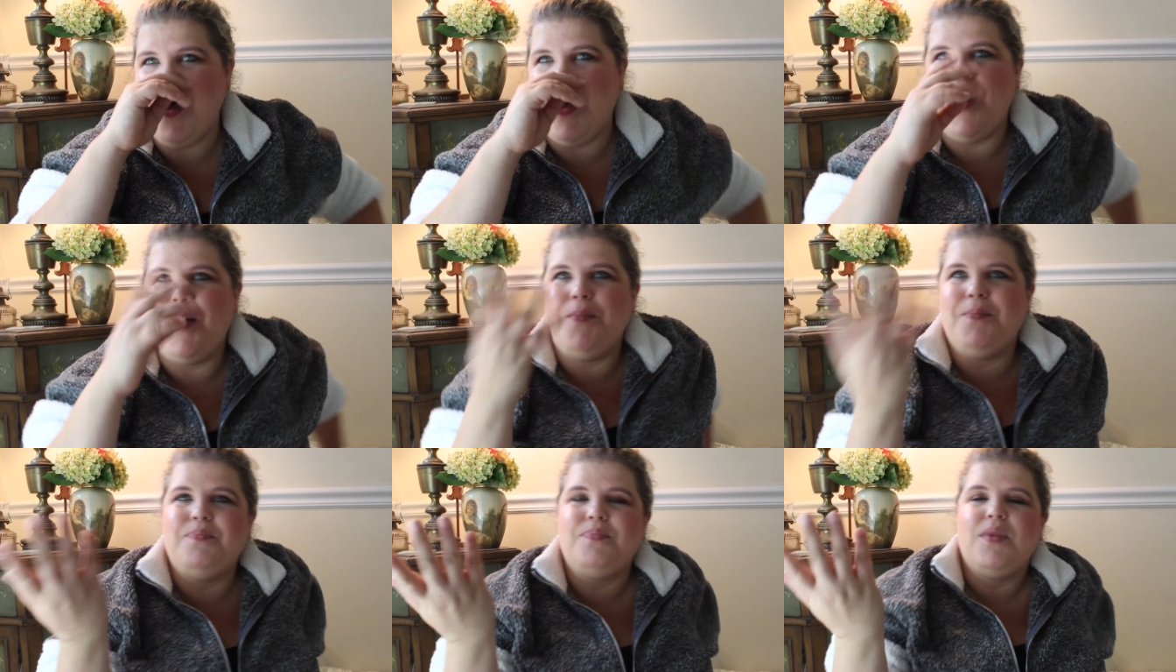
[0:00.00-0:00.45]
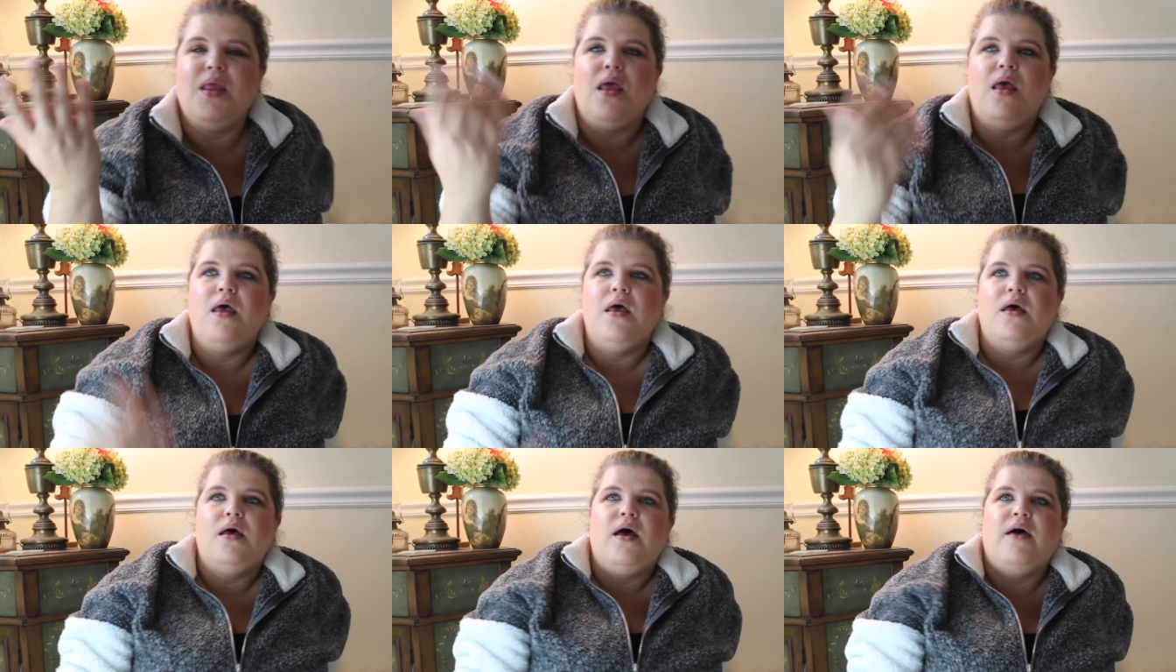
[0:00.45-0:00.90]
um,
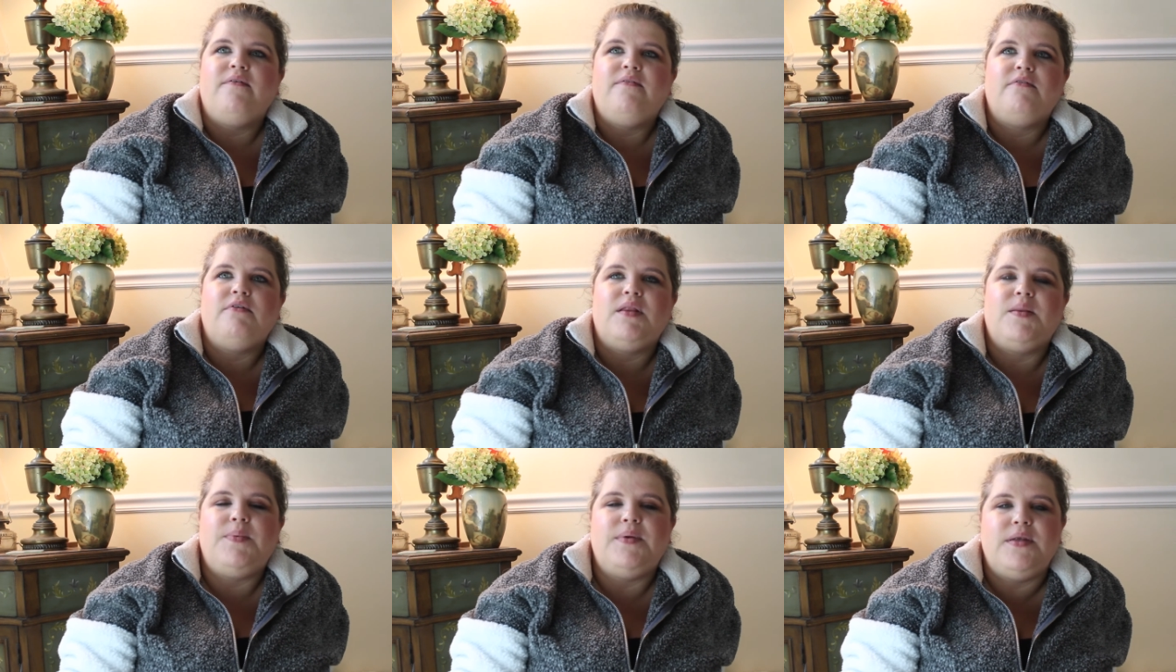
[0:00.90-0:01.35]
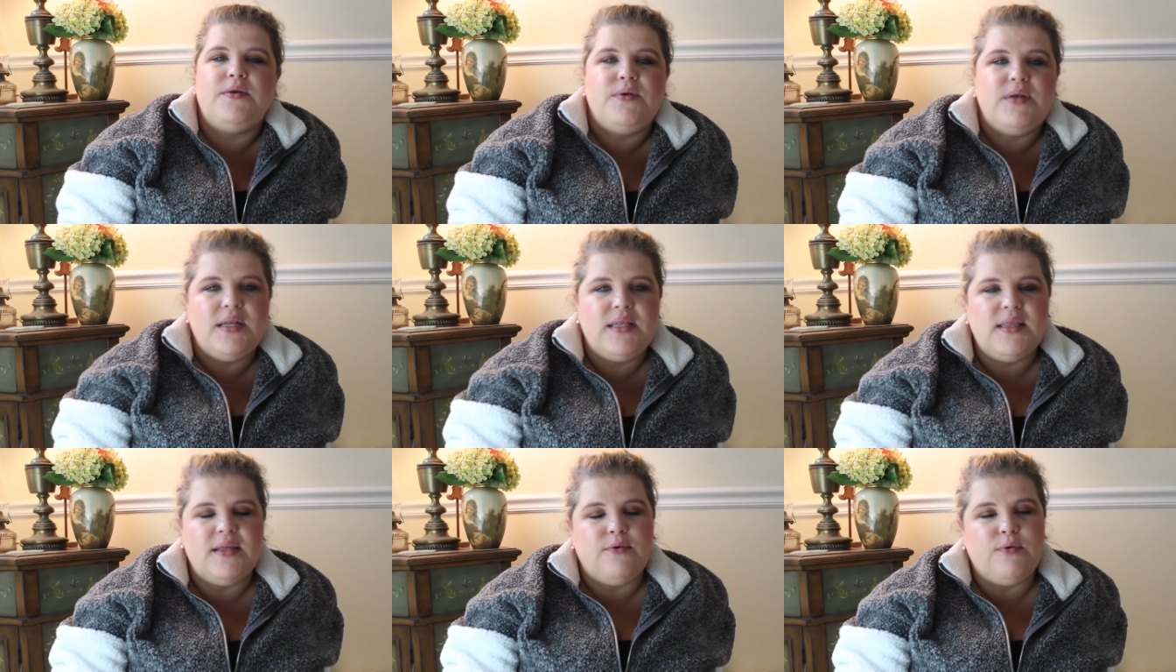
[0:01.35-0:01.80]
I haven't really been doing
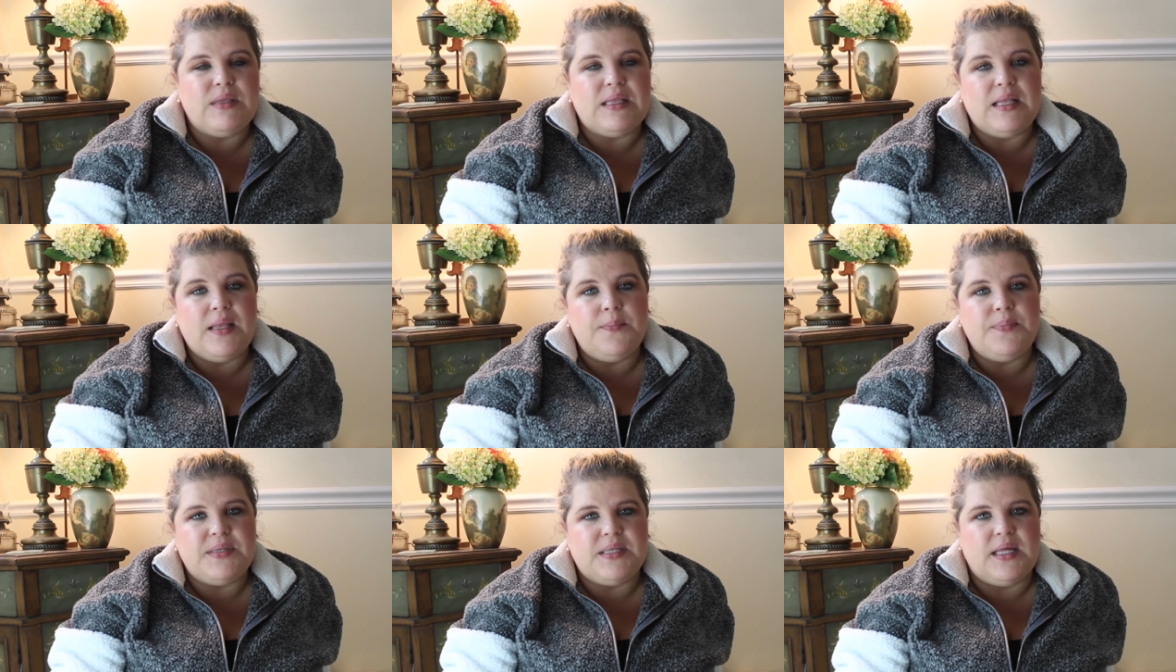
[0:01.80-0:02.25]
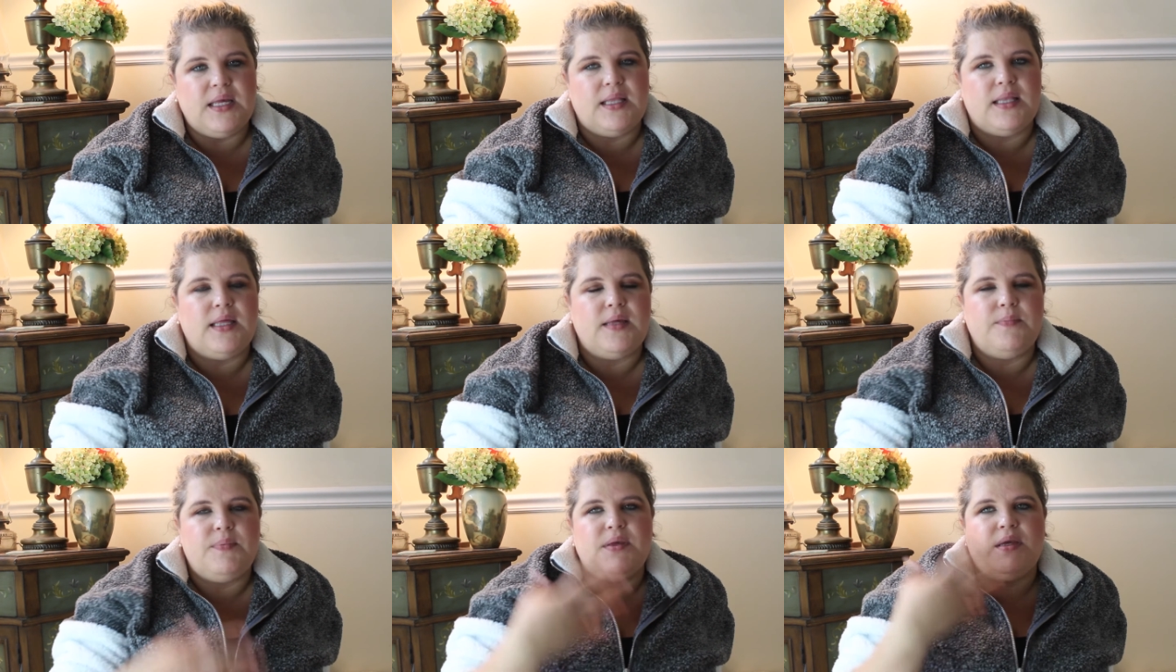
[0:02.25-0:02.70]
anything with lips
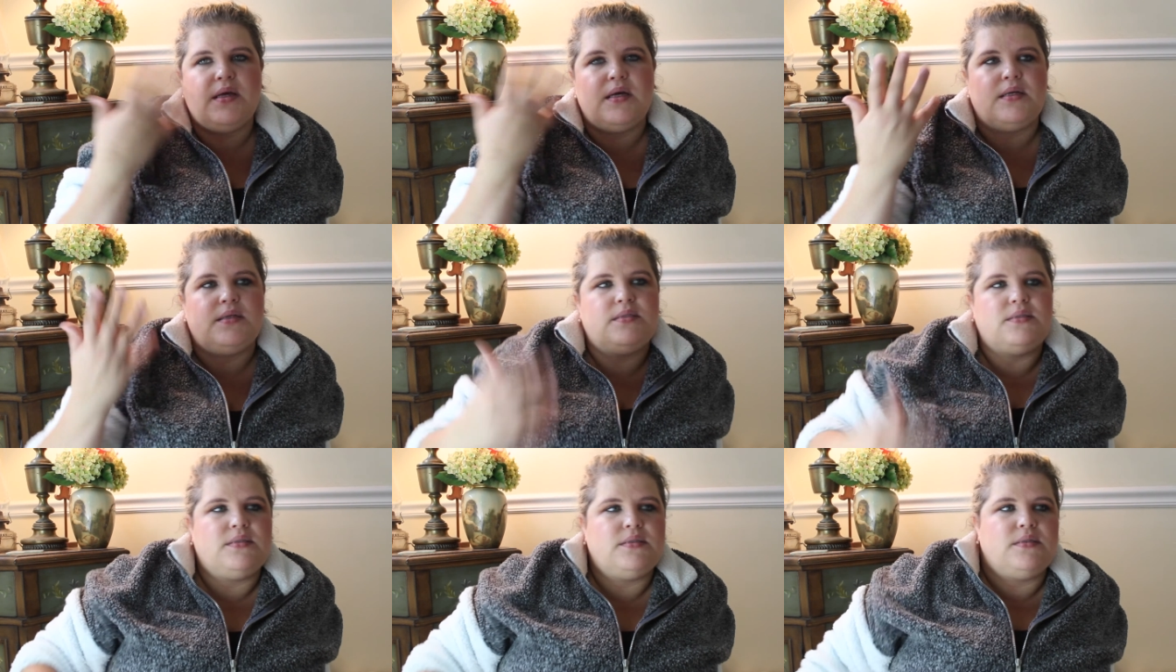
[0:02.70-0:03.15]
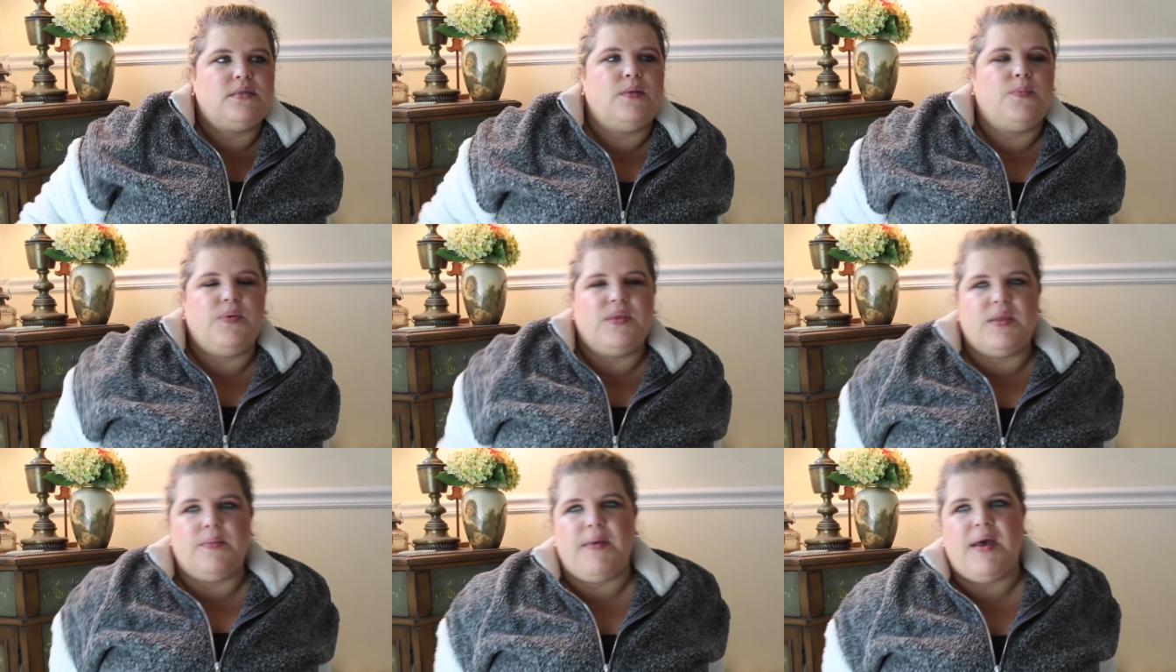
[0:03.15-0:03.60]
lately because you
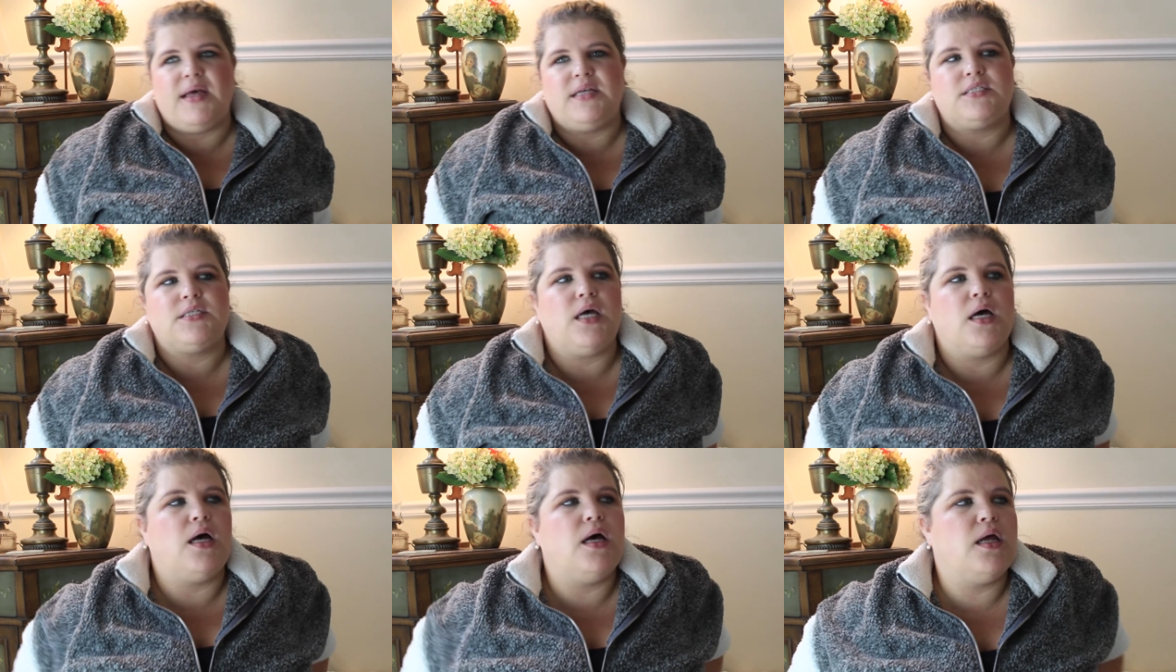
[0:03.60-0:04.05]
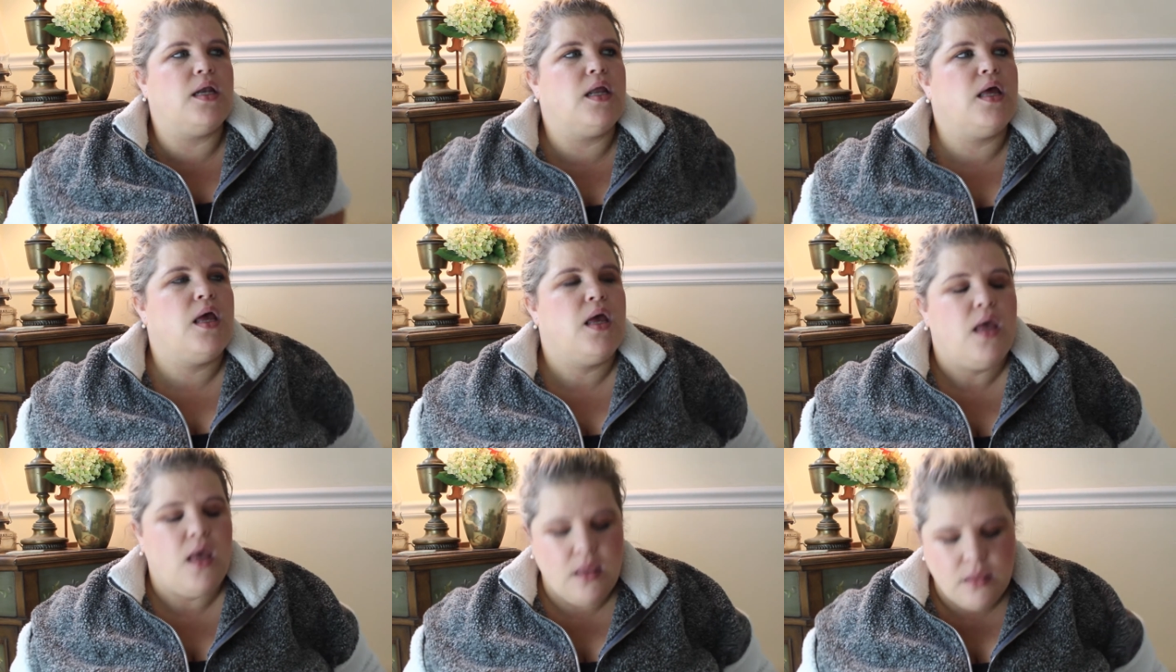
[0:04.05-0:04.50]
put the mask on.
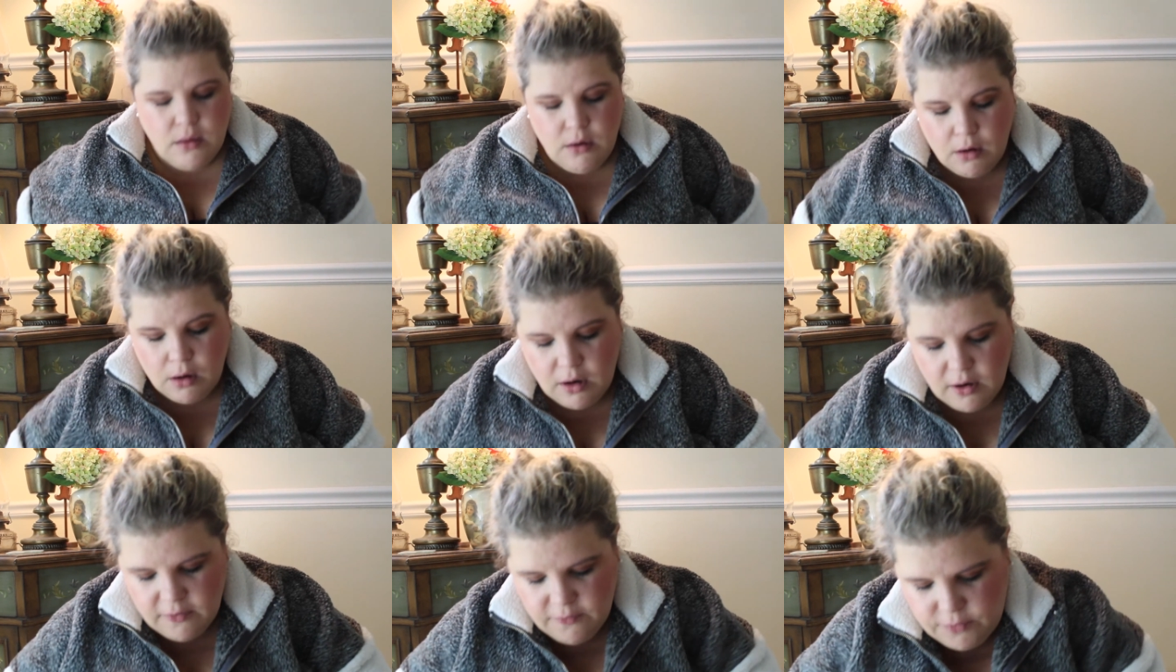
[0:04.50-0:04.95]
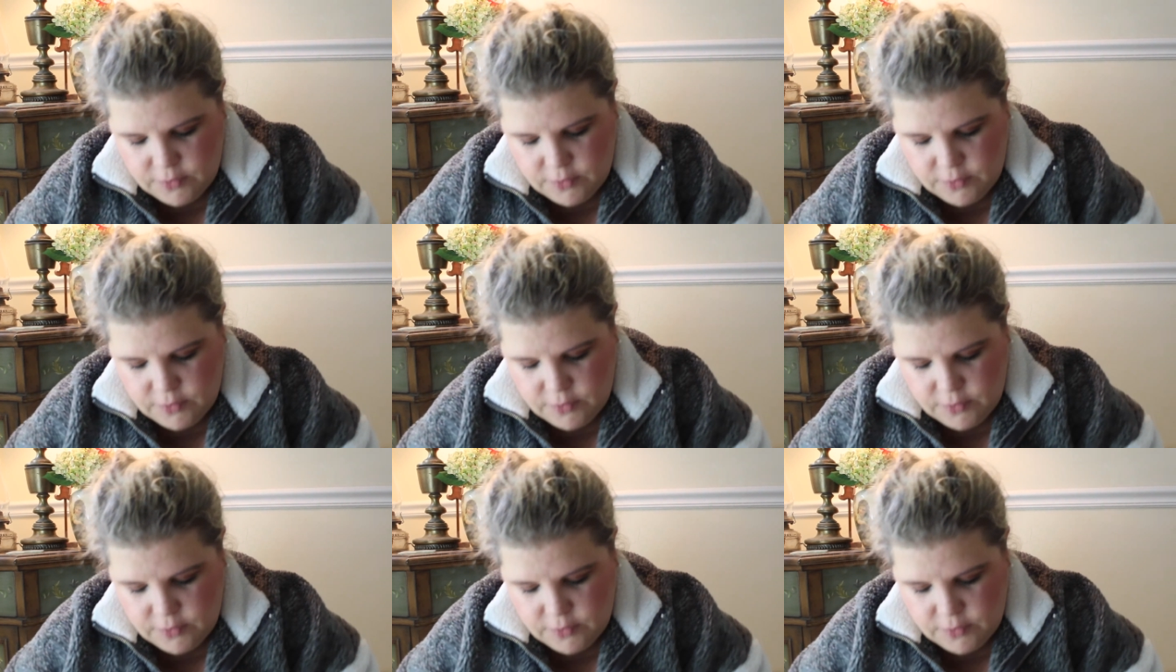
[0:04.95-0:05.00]
There are a